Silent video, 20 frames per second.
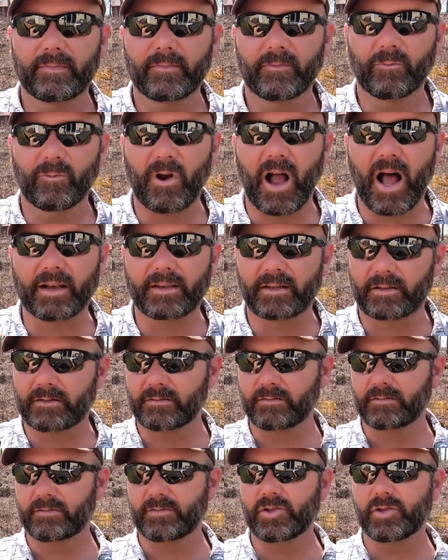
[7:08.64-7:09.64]
Rot.
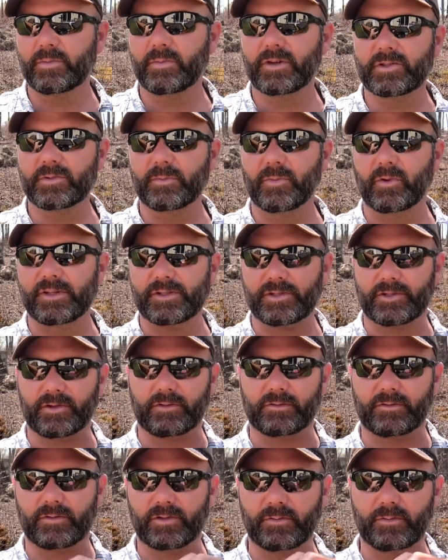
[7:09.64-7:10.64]
Too much
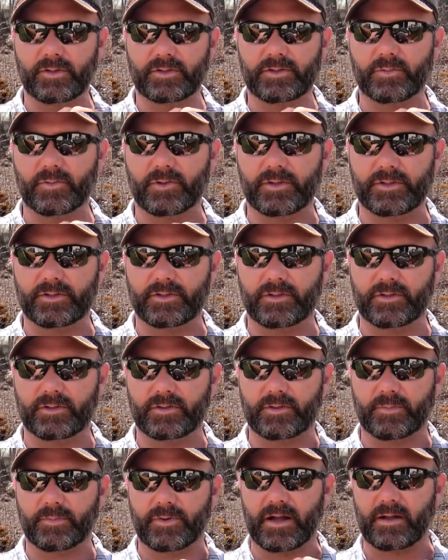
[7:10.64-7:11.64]
moisture. Too much moisture
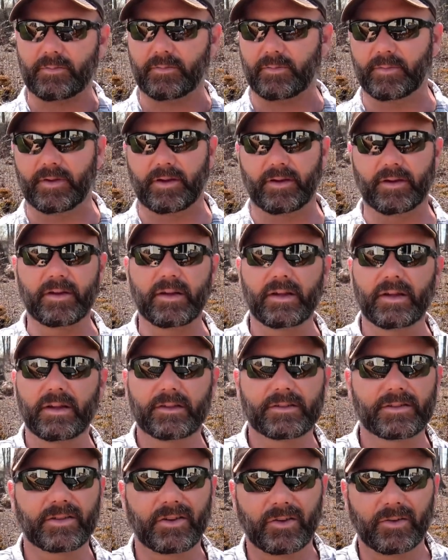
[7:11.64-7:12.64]
is the problem here.
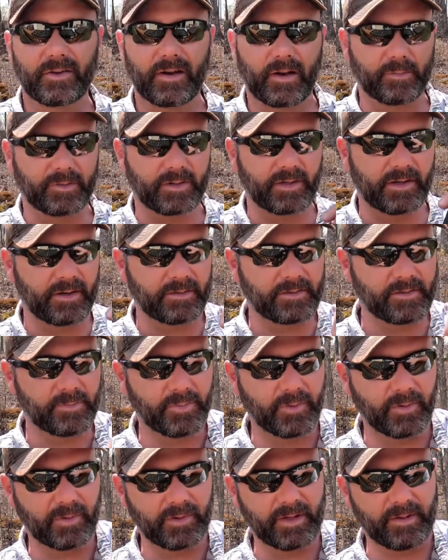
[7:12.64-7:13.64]
So I'm gonna have to
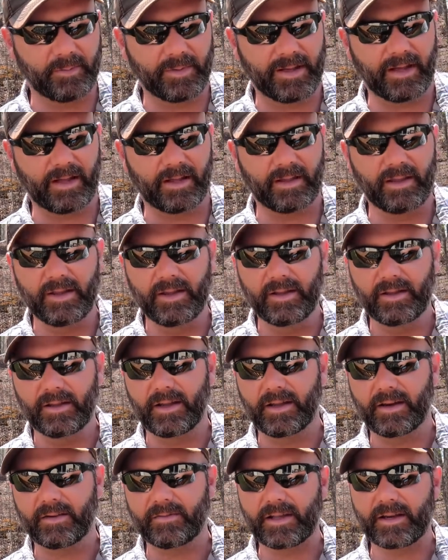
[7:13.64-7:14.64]
pull him out,
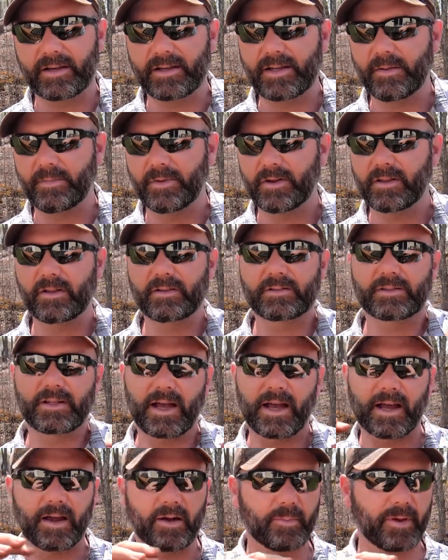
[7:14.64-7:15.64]
and I've got to keep a close
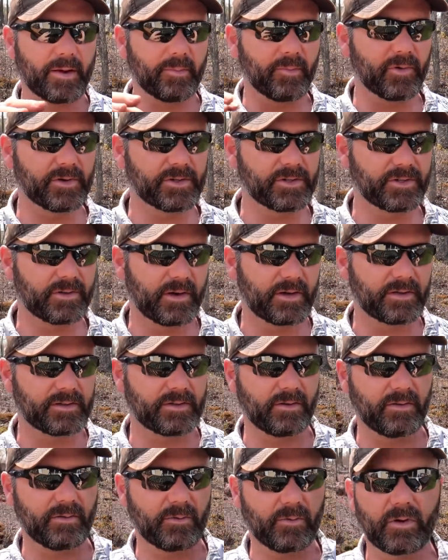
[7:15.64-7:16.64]
eye on my moisture. I
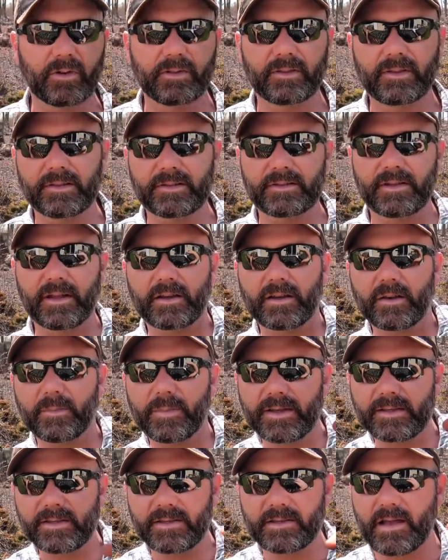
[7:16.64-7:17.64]
don't want this thing to
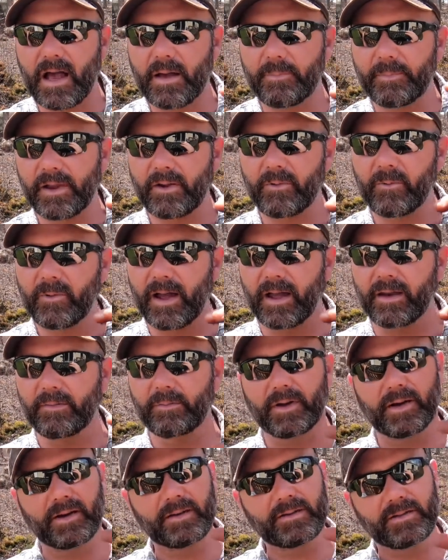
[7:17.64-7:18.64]
be sopping
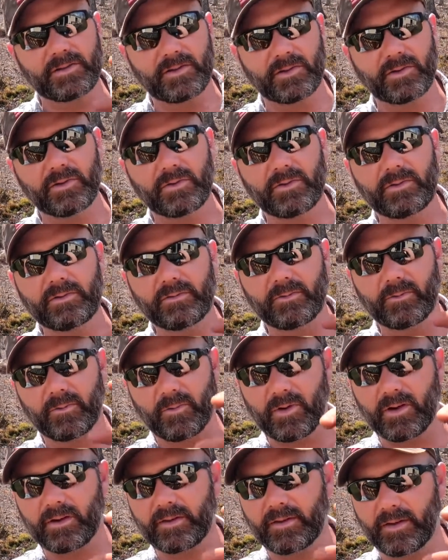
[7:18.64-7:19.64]
wet, but I do
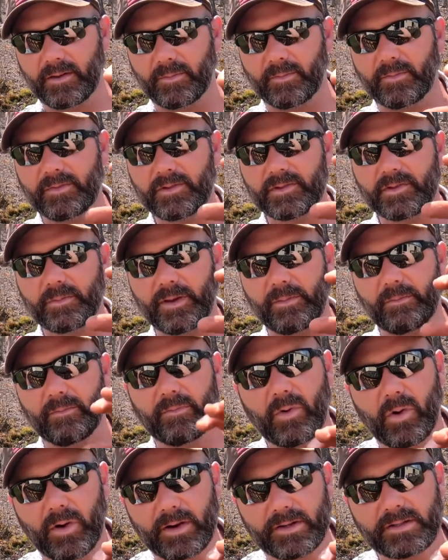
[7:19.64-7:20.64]
want them to be
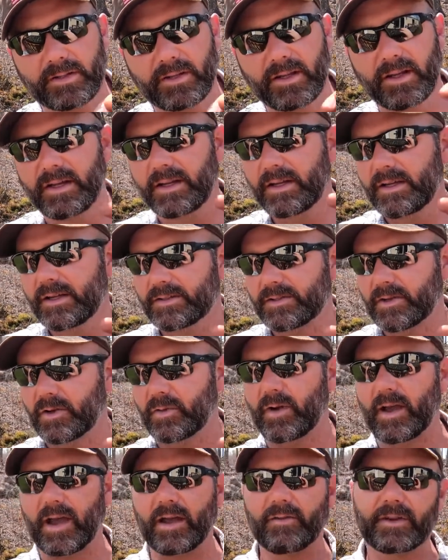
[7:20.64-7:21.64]
moist.
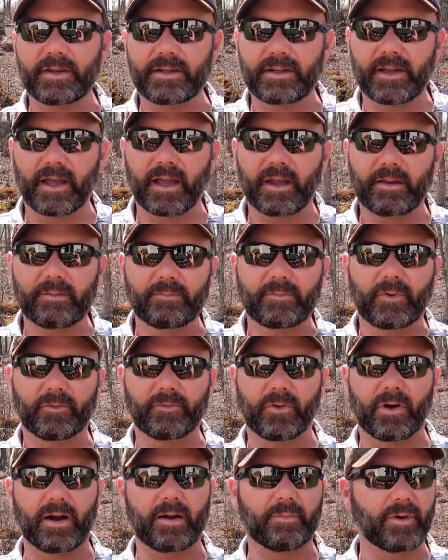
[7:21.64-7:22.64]
So every day
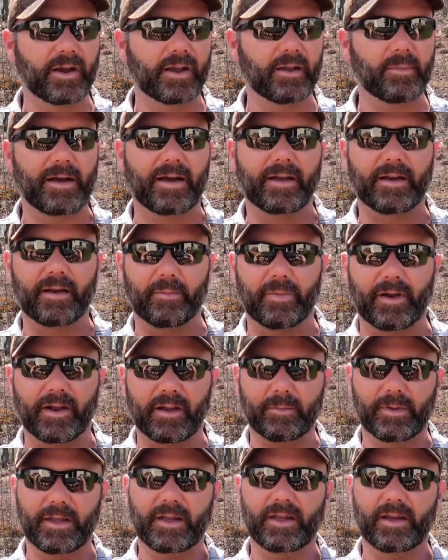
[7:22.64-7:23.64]
before I bring them out, I bring
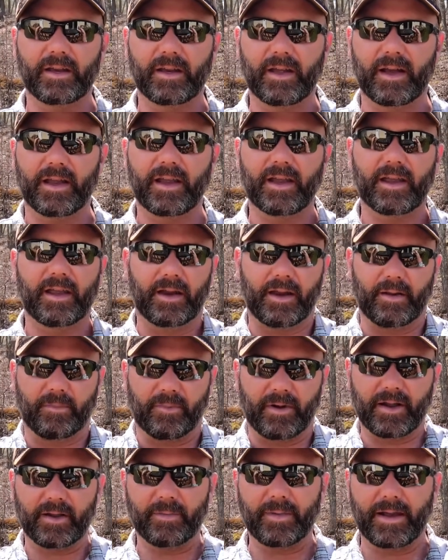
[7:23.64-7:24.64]
them in at night and I
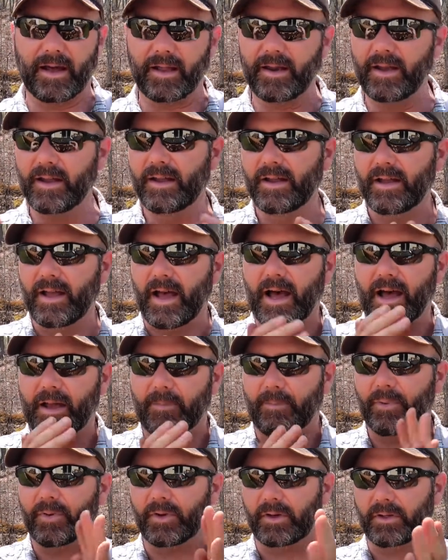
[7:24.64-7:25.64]
bring them out. I
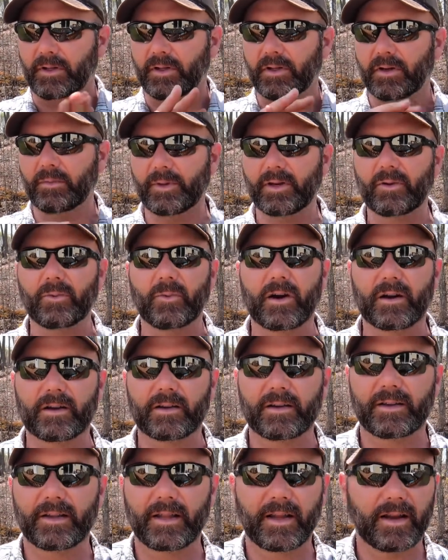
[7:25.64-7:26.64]
put a little bit of
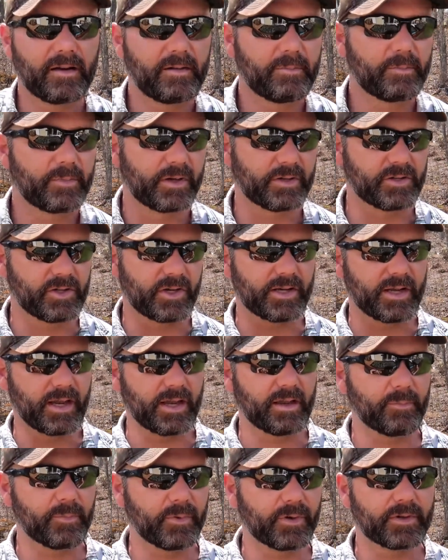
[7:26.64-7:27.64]
water in there, but you
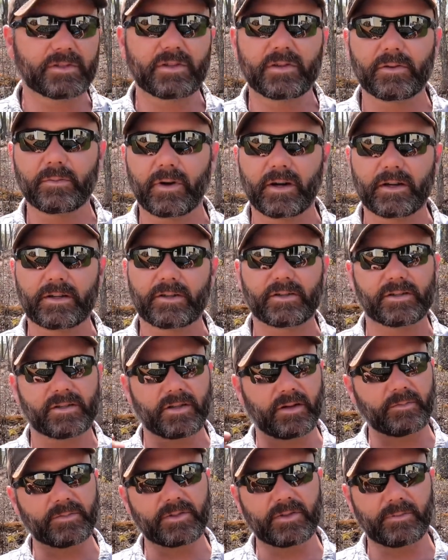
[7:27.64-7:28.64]
can't put too much.
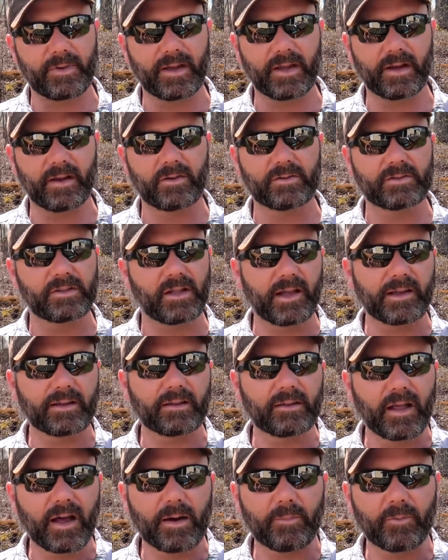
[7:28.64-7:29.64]
Some tomatoes like
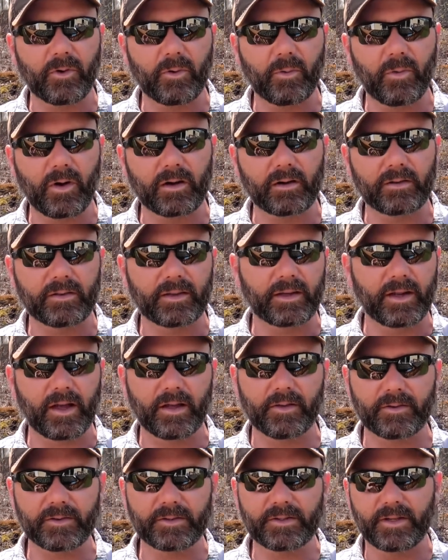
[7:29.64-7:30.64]
a lot more water than
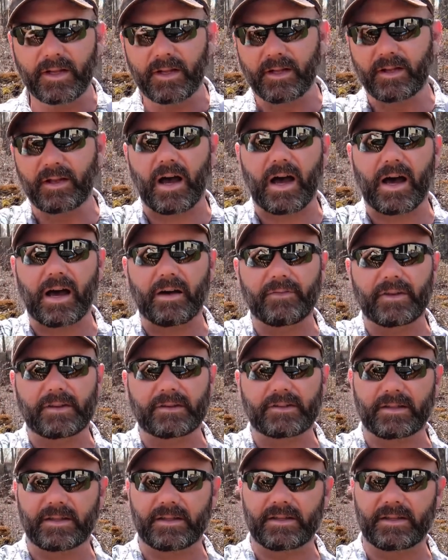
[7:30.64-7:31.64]
others.
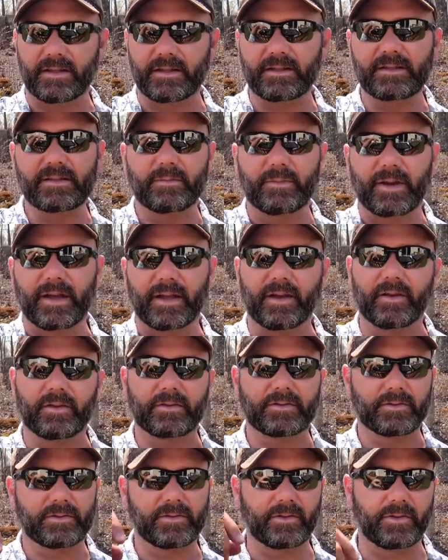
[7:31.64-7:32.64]
Obviously these
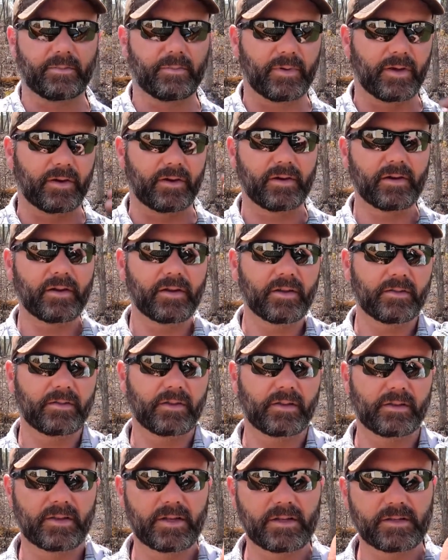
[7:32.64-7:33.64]
tomatoes are doing better
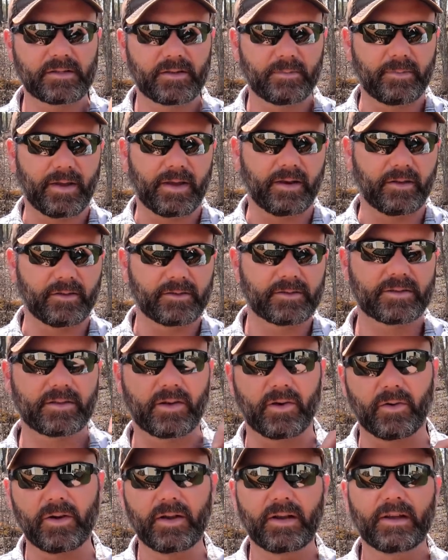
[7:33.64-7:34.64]
than these tomatoes.
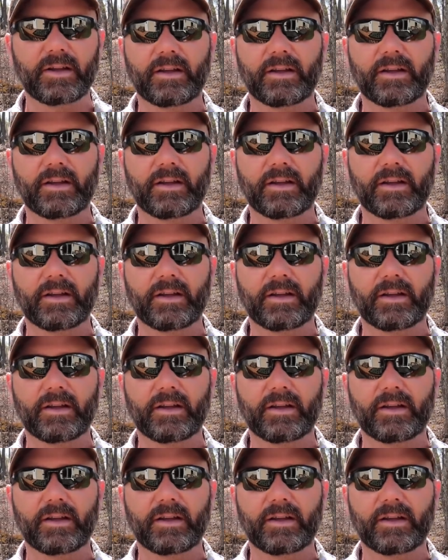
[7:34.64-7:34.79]
So